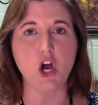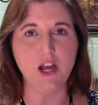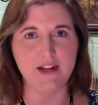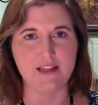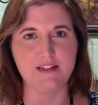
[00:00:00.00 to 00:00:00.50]

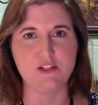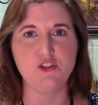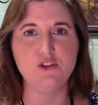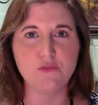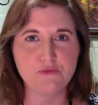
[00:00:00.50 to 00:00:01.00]
on it.
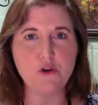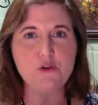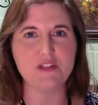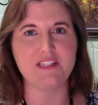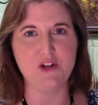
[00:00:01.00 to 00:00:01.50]
You're
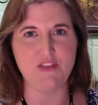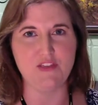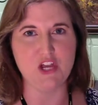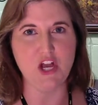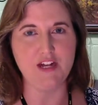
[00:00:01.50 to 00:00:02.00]
focusing on
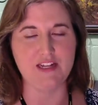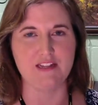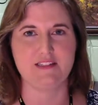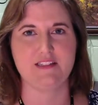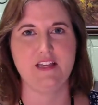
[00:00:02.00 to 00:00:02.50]
the
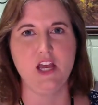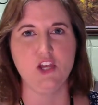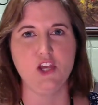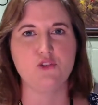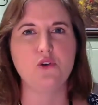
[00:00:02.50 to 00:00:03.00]
audience.
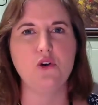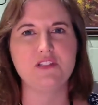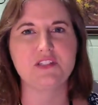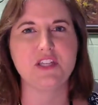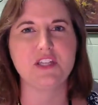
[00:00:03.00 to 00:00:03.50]
Your goal
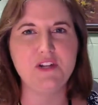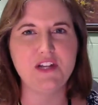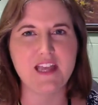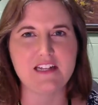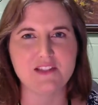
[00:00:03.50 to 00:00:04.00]
is to
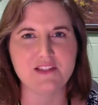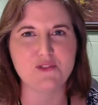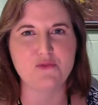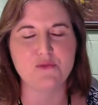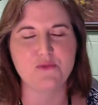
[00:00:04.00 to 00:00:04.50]
communicate to this
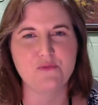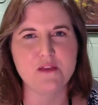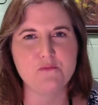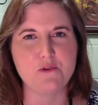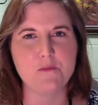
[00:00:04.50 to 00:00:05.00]
group of
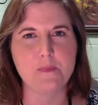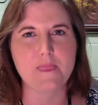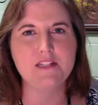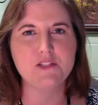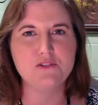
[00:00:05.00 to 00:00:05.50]
people,
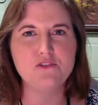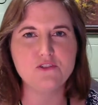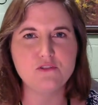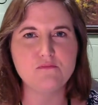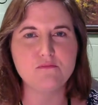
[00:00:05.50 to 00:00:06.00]
and so you
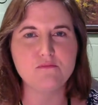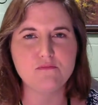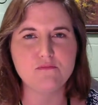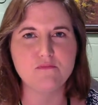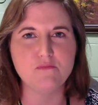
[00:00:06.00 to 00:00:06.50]
should
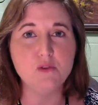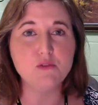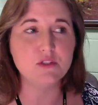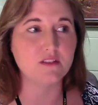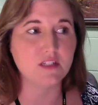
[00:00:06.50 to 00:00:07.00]

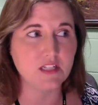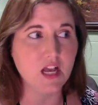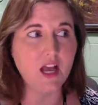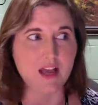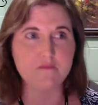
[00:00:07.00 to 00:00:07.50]
most of the
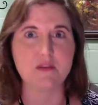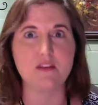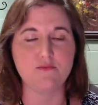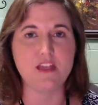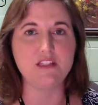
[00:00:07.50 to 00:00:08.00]
time
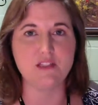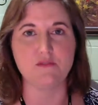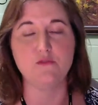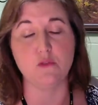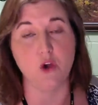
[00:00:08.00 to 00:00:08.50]
be facing
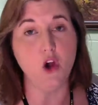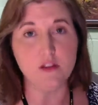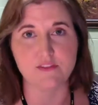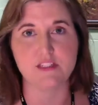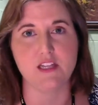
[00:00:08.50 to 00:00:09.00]
forward, all
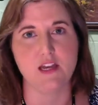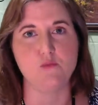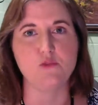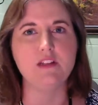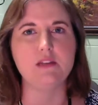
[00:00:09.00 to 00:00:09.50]
of the time
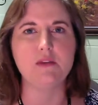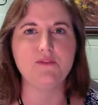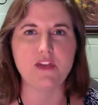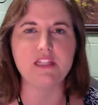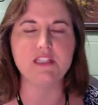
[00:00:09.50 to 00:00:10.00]
really, be
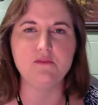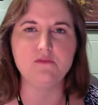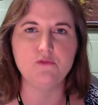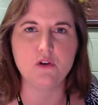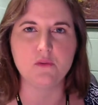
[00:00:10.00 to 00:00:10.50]
facing
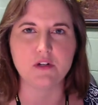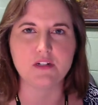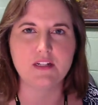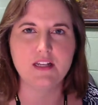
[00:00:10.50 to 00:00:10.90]
forward.